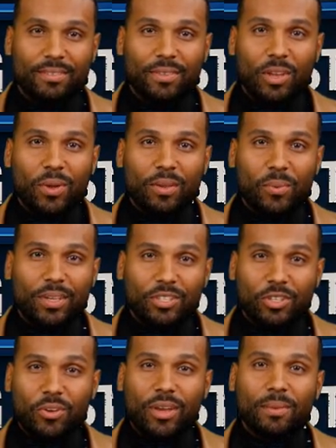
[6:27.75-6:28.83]
knowing whether
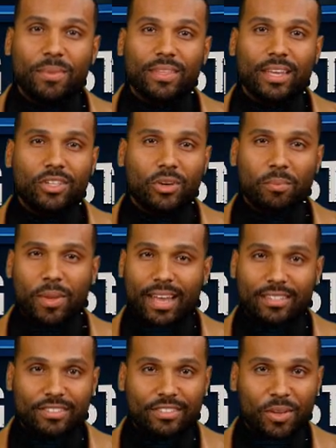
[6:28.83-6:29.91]
you're in a potential
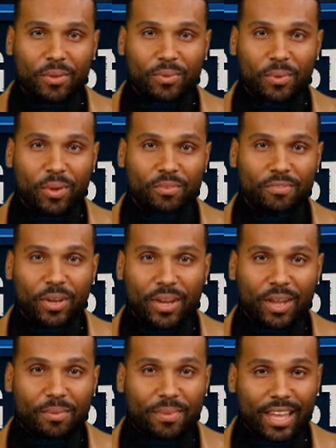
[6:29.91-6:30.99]
blast zone or
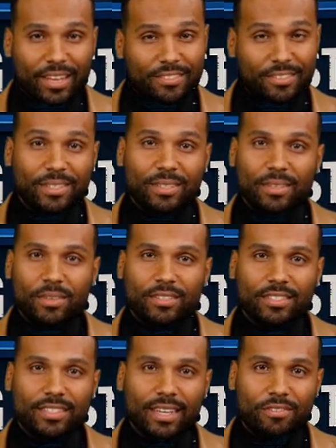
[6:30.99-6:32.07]
fallout path
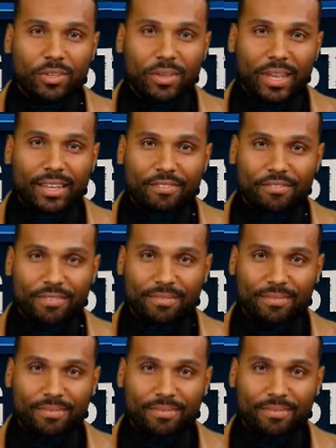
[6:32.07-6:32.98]
could save your life.